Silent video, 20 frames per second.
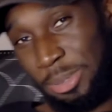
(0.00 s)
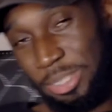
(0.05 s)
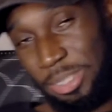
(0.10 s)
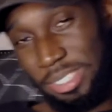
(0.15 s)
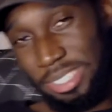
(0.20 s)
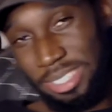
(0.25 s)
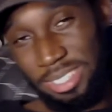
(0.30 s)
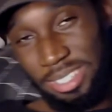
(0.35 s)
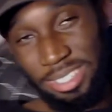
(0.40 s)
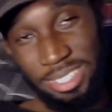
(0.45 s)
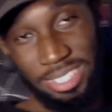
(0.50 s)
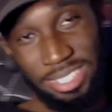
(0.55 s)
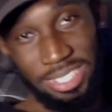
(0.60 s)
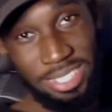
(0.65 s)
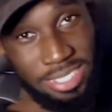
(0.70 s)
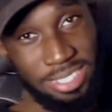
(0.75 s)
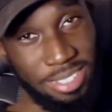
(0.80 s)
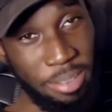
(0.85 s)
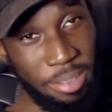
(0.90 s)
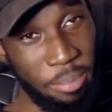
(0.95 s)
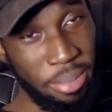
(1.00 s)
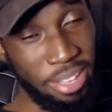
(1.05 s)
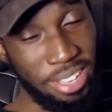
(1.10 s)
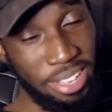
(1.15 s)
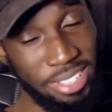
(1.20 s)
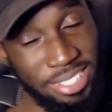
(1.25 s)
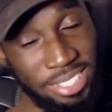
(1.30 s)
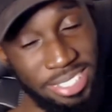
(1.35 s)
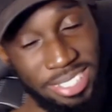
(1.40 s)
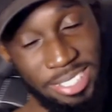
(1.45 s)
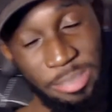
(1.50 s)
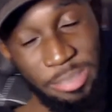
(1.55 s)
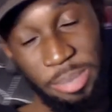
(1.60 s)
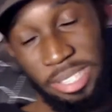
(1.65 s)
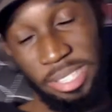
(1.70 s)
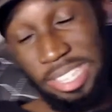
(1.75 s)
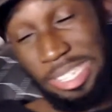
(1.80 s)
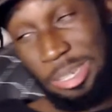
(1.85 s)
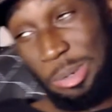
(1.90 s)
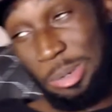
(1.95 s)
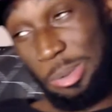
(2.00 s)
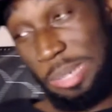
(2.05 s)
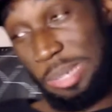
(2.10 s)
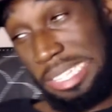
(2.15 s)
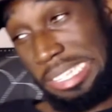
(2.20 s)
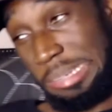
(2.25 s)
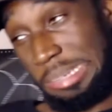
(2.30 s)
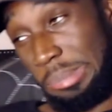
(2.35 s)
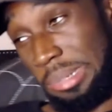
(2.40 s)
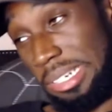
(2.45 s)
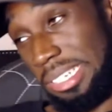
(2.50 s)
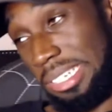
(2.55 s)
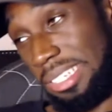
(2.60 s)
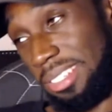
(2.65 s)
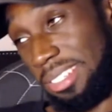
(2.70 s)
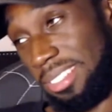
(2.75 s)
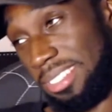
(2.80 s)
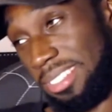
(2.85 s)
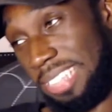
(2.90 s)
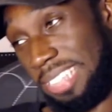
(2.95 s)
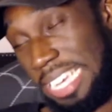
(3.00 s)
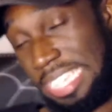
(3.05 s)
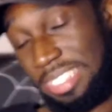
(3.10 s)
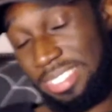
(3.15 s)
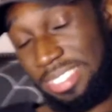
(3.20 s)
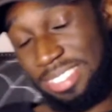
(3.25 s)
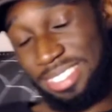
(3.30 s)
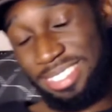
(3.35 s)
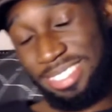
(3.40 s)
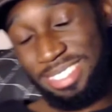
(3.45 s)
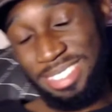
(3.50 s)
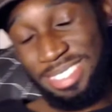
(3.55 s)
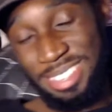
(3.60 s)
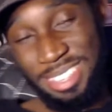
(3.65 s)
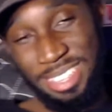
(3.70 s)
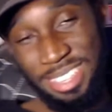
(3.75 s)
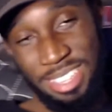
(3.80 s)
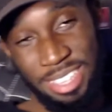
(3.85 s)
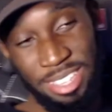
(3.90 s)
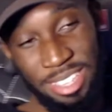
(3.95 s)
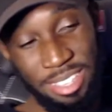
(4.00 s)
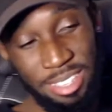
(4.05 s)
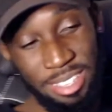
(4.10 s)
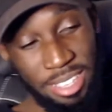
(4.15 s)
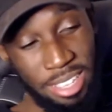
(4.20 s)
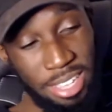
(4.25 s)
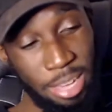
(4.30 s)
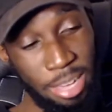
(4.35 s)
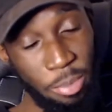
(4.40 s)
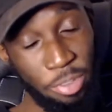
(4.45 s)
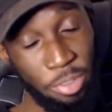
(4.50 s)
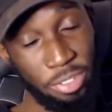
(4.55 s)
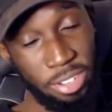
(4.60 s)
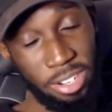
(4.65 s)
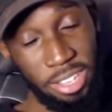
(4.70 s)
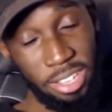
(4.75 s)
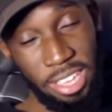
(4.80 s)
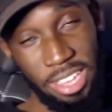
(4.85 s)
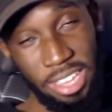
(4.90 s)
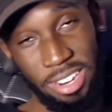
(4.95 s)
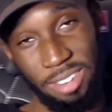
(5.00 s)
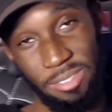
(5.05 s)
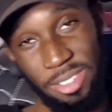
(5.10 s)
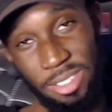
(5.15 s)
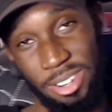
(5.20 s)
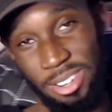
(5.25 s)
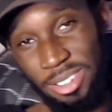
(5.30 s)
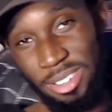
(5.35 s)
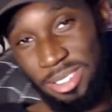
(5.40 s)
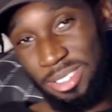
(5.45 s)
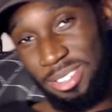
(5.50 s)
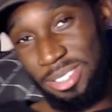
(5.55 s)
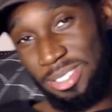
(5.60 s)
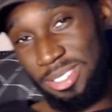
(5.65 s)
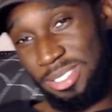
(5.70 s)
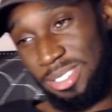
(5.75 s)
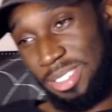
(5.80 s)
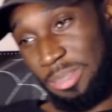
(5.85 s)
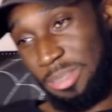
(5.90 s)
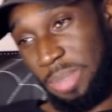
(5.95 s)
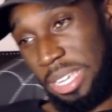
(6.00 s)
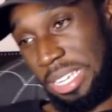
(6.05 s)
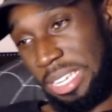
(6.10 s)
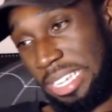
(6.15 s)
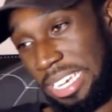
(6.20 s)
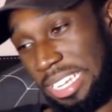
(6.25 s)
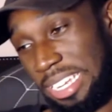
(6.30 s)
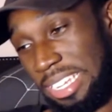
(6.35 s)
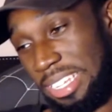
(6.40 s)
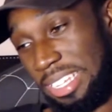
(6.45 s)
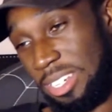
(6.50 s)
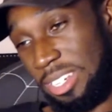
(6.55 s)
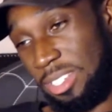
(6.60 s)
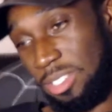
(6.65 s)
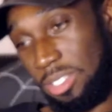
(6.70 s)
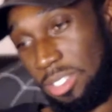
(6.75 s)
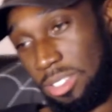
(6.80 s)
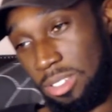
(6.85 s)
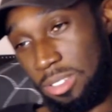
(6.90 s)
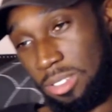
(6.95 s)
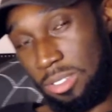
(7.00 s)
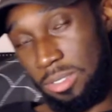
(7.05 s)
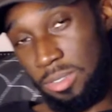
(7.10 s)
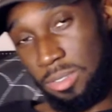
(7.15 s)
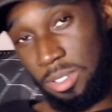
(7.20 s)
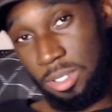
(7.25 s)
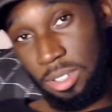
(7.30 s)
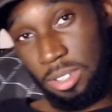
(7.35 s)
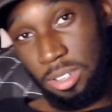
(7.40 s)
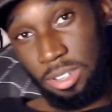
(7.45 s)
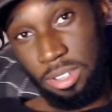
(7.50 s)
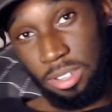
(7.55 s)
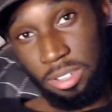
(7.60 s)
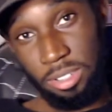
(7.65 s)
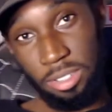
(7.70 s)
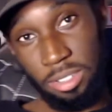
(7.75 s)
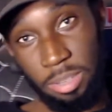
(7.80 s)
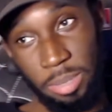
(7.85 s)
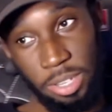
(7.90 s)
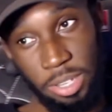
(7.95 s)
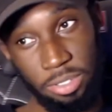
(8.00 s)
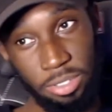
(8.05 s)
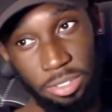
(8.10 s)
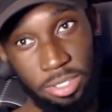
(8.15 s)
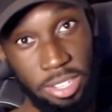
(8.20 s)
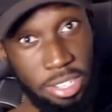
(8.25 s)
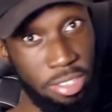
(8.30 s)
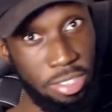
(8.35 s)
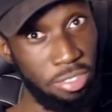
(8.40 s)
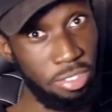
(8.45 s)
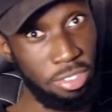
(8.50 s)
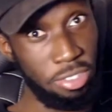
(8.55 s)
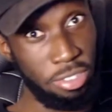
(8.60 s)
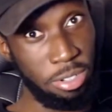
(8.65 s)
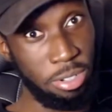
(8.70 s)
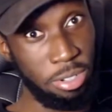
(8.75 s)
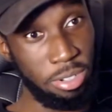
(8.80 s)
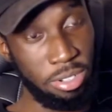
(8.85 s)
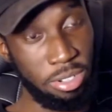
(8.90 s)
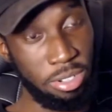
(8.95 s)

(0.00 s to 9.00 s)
good, y'all niggas? I'm back. It's been like a week, bruh. Yikes. I've been trying to edit videos, trying to make ideas, you know, for y'all, because I'm actually taking this shit serious.